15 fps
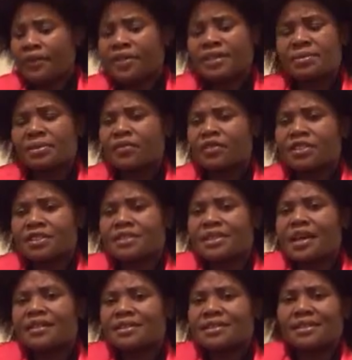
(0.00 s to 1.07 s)
recipe for
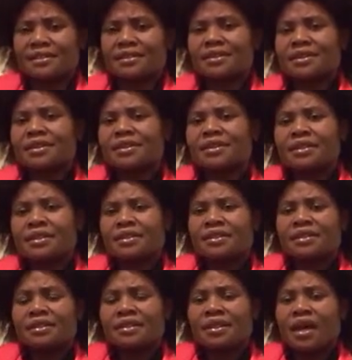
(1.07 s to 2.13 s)
disaster.
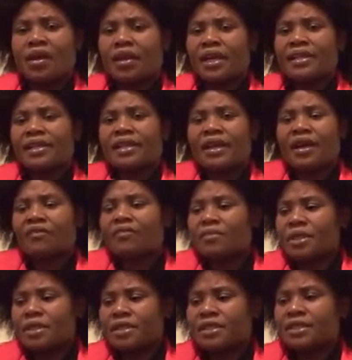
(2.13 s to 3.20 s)
How can the
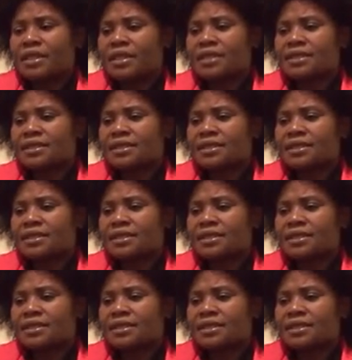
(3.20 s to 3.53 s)
government